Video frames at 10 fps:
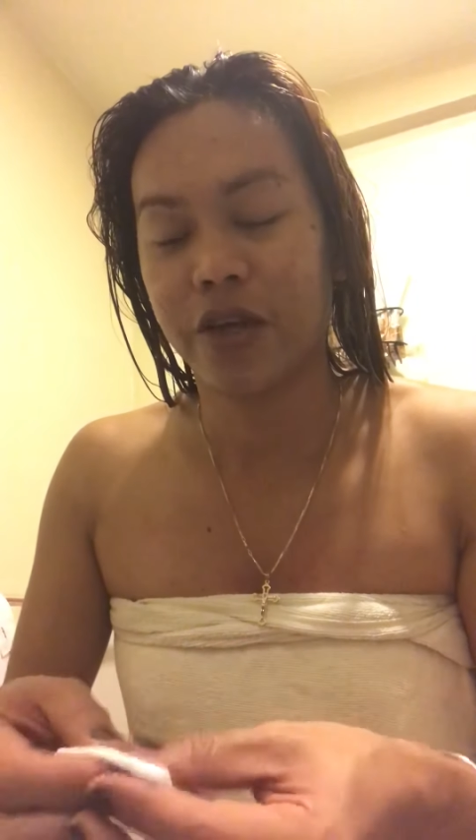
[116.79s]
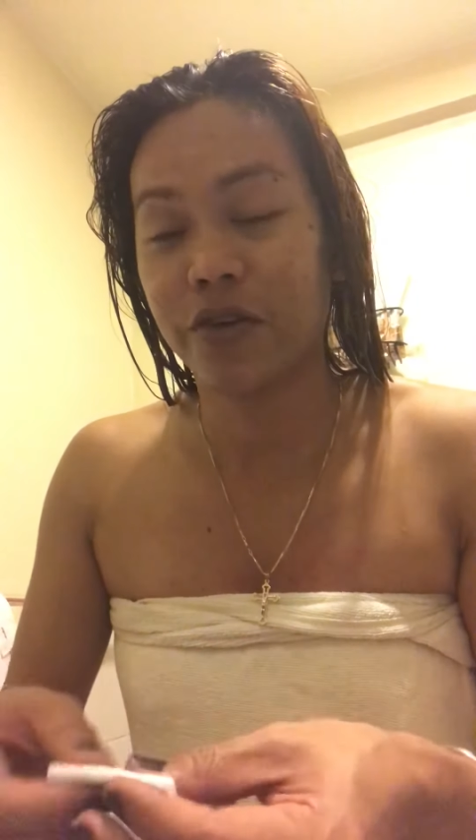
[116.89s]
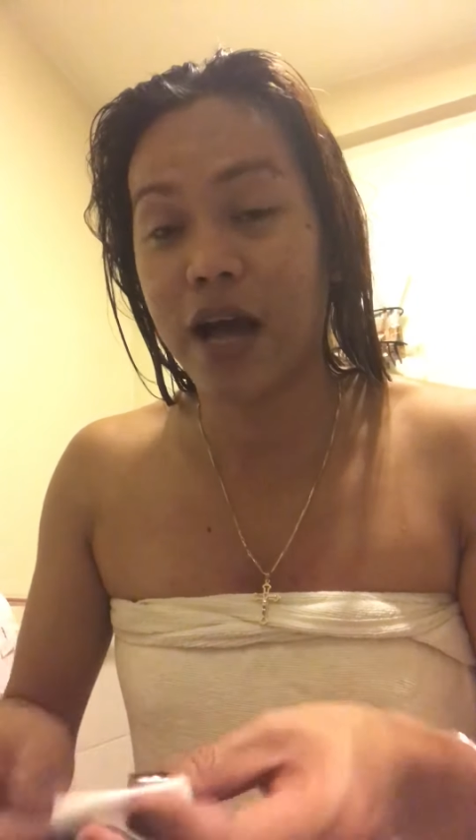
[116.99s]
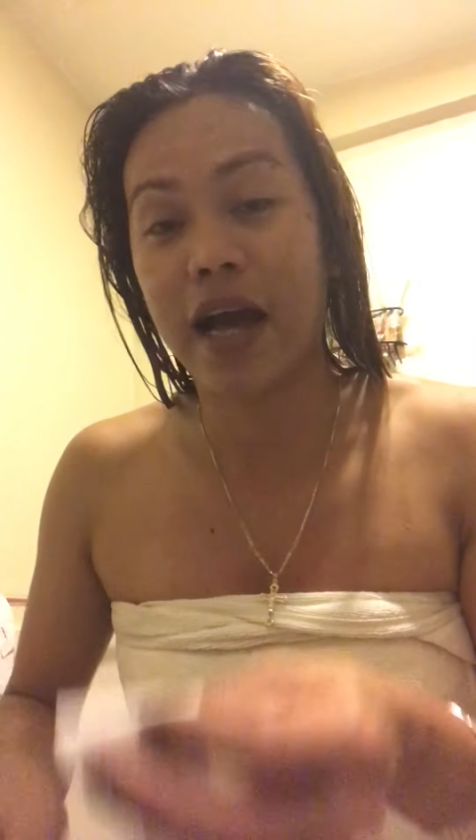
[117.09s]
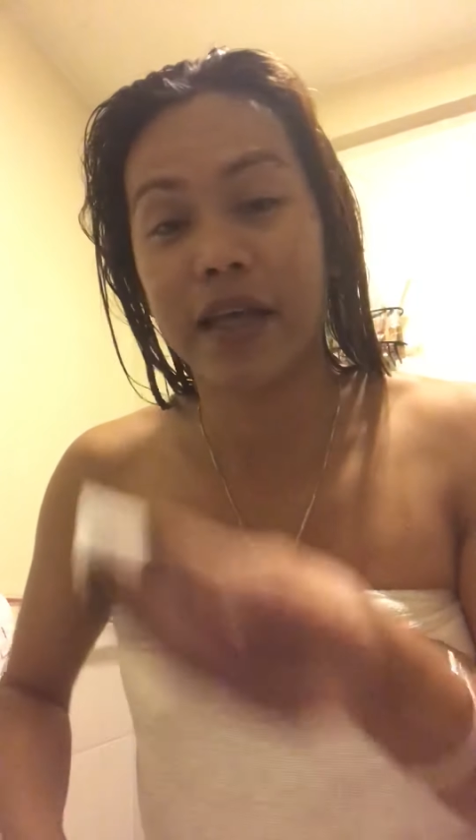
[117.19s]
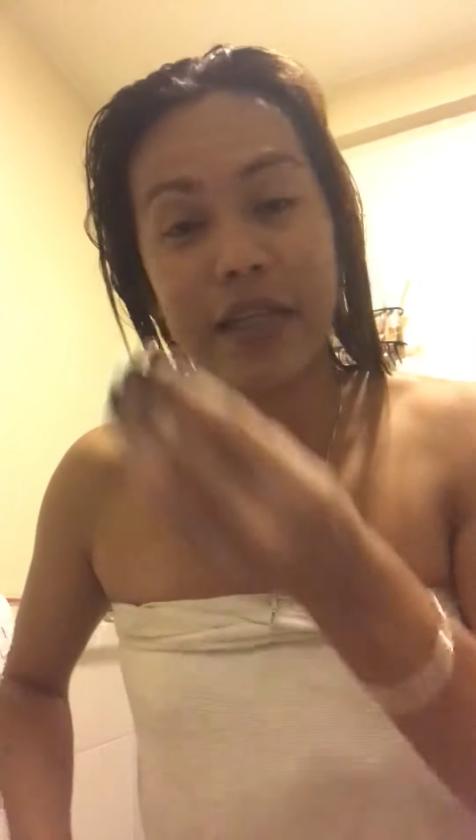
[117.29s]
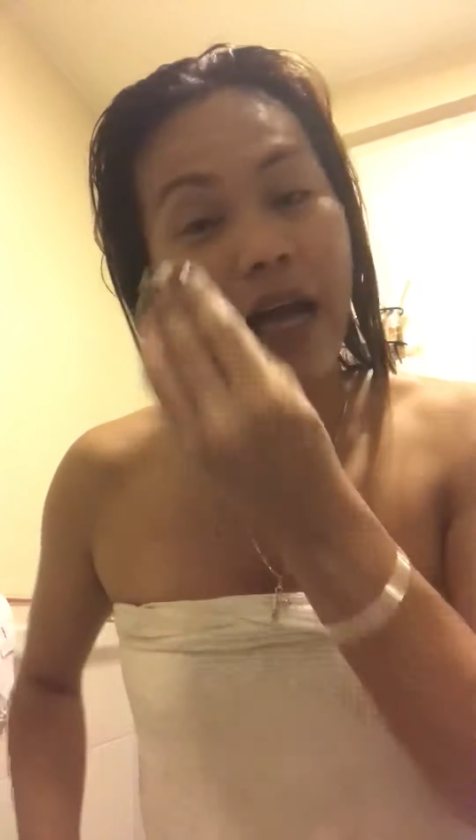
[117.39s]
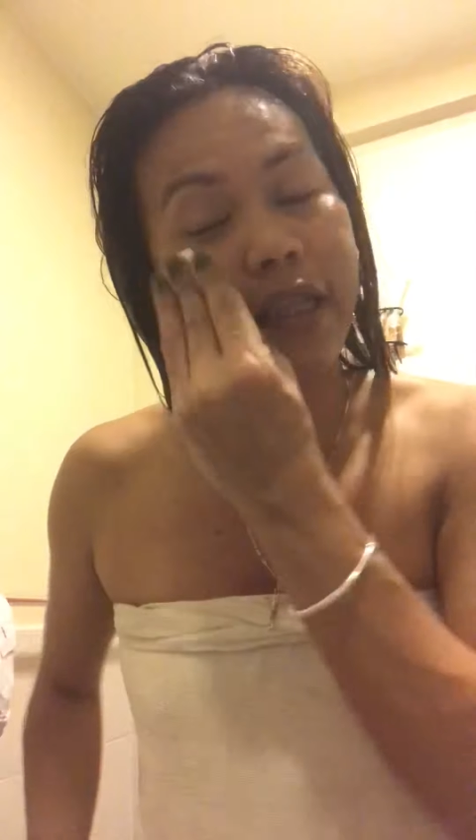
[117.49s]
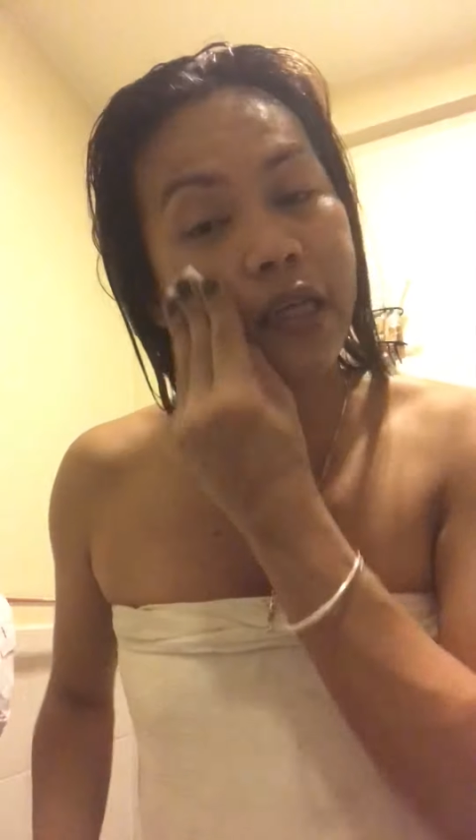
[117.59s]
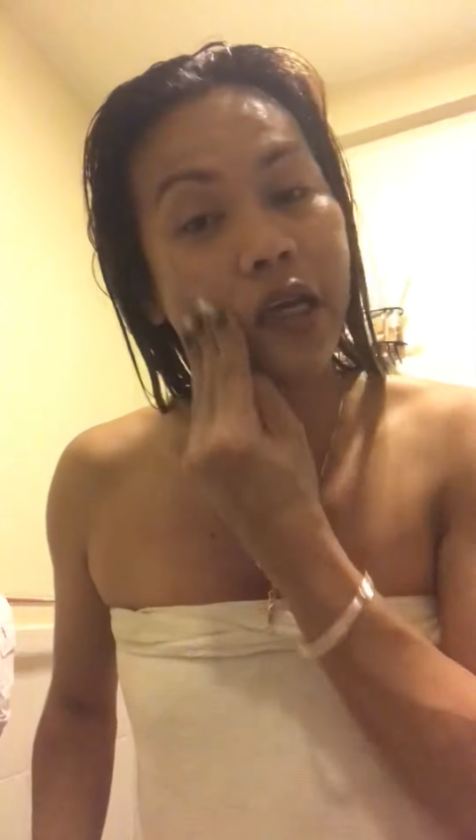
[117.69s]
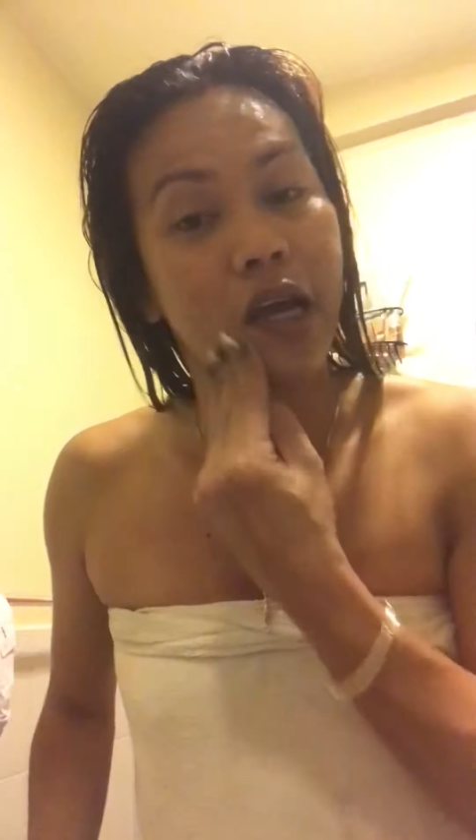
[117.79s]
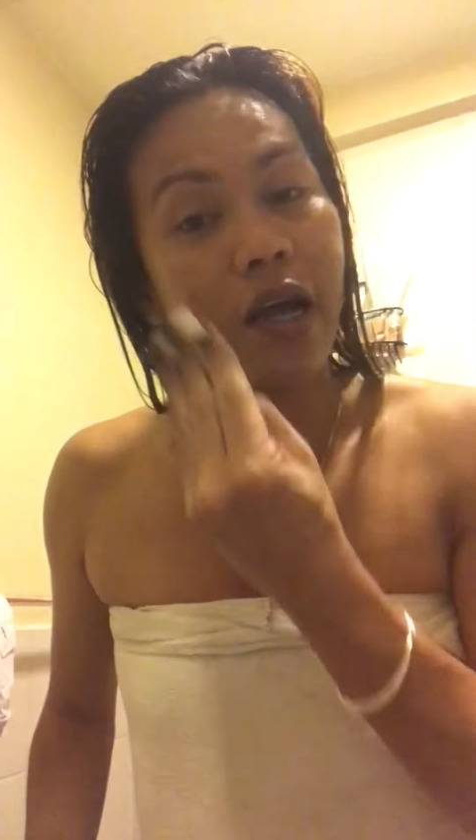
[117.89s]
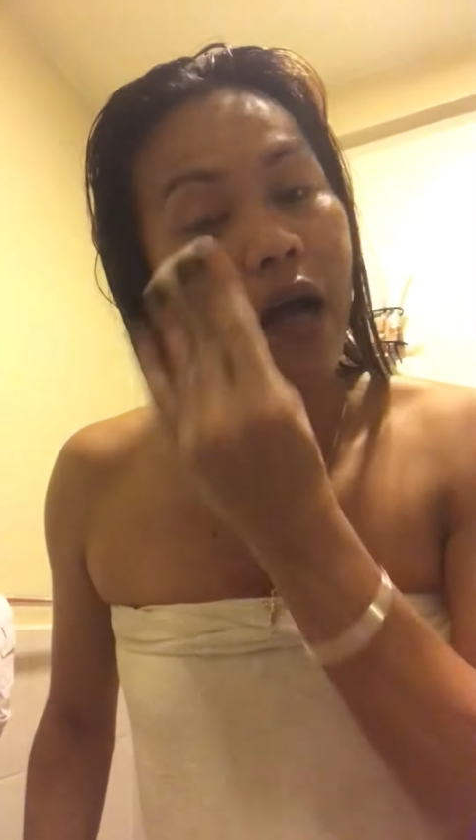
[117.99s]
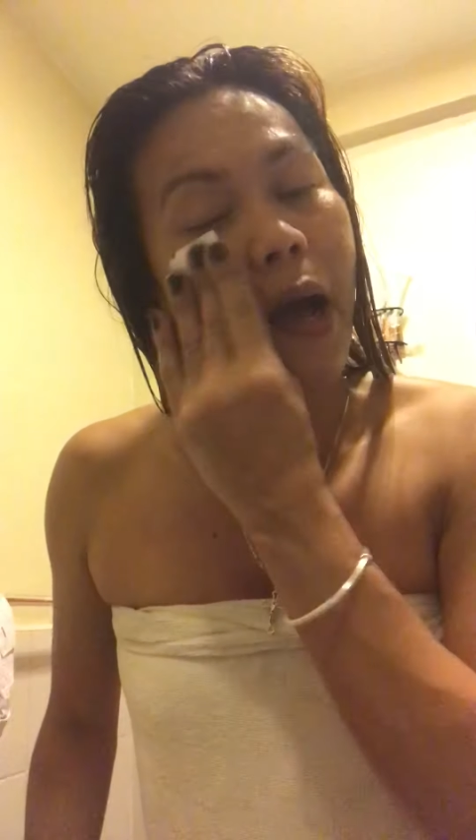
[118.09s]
yung aking dating